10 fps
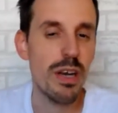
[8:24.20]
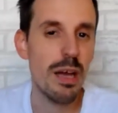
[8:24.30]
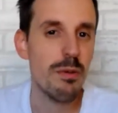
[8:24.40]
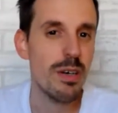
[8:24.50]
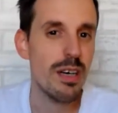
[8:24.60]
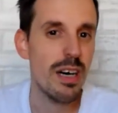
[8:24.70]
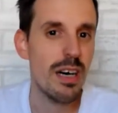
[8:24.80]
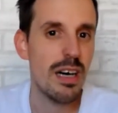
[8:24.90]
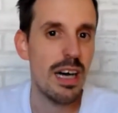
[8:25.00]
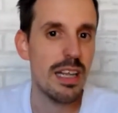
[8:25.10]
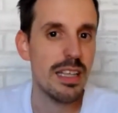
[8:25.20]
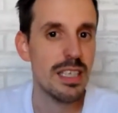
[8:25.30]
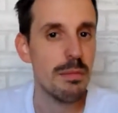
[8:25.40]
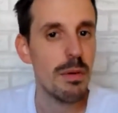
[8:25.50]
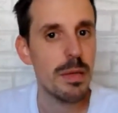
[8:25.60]
was at the
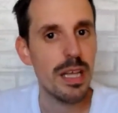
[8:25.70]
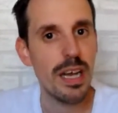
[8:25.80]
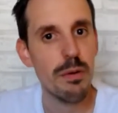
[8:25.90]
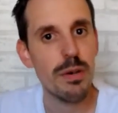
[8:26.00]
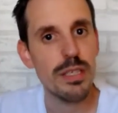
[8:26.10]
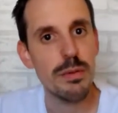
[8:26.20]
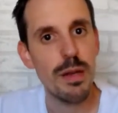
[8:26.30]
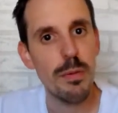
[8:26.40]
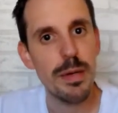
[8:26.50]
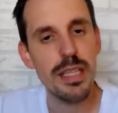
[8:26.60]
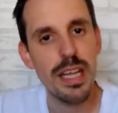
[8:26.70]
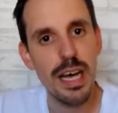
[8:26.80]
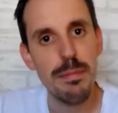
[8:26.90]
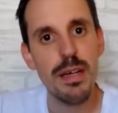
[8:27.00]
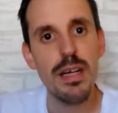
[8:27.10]
same moment that I was developing that
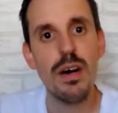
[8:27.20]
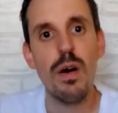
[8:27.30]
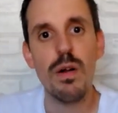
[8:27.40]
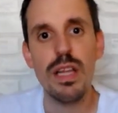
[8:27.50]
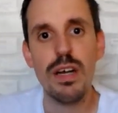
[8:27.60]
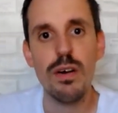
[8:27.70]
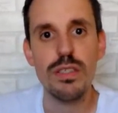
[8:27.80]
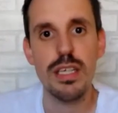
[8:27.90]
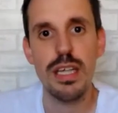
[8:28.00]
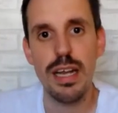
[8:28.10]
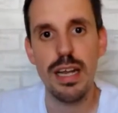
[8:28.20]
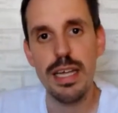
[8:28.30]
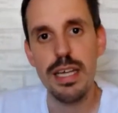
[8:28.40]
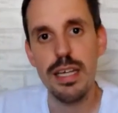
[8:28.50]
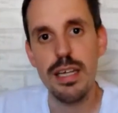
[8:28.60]
app, all the concepts that
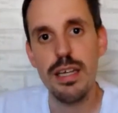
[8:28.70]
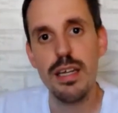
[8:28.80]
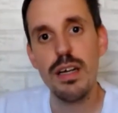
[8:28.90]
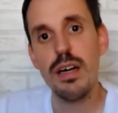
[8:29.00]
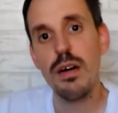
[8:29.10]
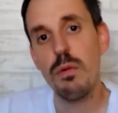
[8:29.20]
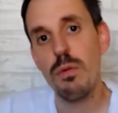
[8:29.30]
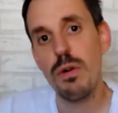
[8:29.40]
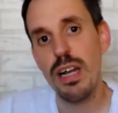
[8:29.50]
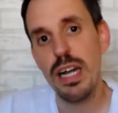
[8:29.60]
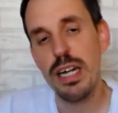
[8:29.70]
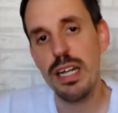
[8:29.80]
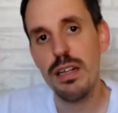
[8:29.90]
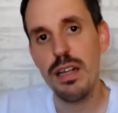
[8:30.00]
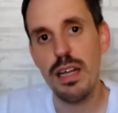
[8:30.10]
I were
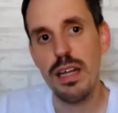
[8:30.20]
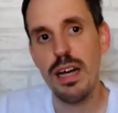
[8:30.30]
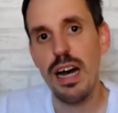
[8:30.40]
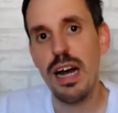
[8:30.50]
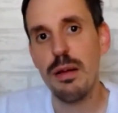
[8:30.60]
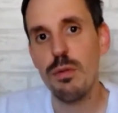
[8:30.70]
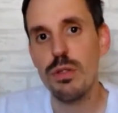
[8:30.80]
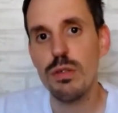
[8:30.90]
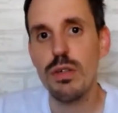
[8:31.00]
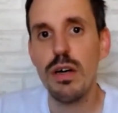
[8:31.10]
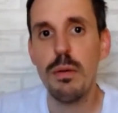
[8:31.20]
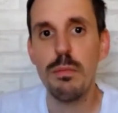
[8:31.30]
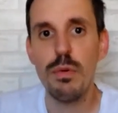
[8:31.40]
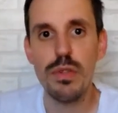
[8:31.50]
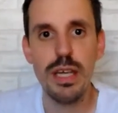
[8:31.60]
learning, I would
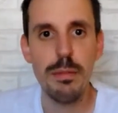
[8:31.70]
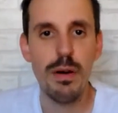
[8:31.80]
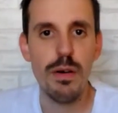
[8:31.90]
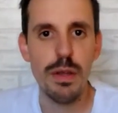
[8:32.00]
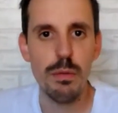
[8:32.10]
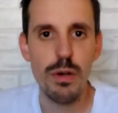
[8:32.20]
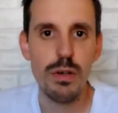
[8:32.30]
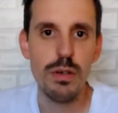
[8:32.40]
put them on the book.